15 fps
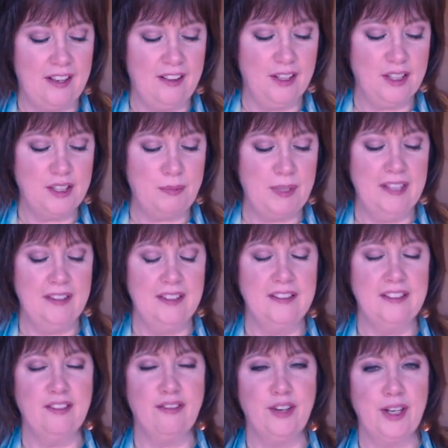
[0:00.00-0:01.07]
I'll explain the
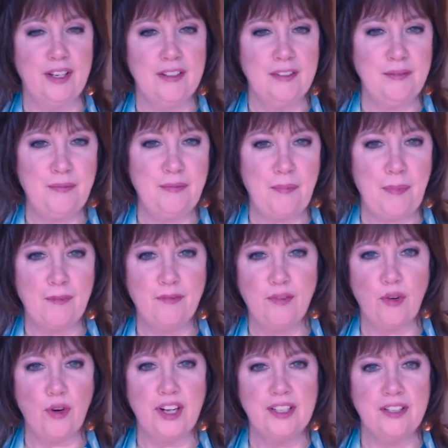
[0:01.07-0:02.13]

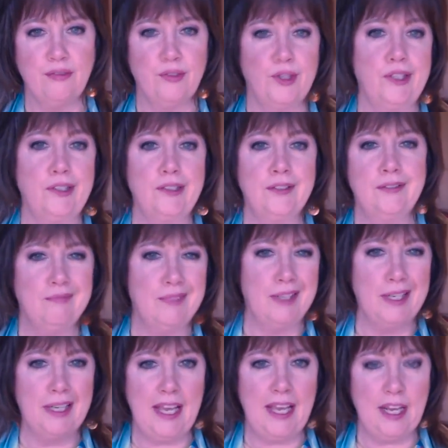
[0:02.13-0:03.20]
four different
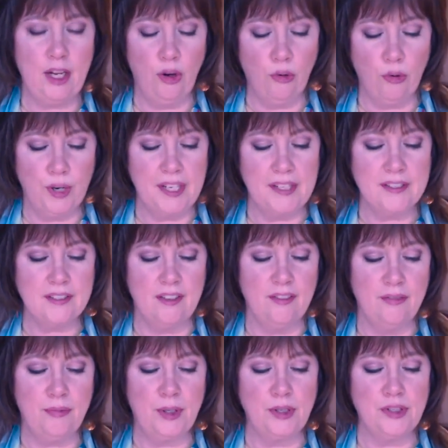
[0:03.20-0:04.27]
categories
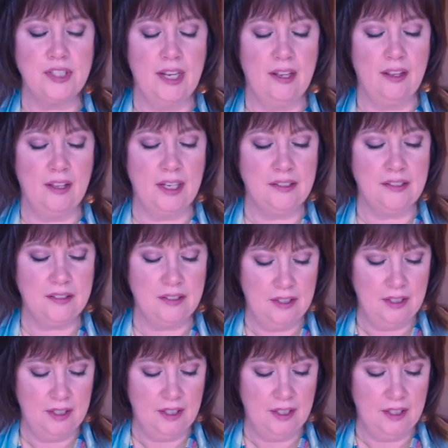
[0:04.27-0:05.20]
of personalities.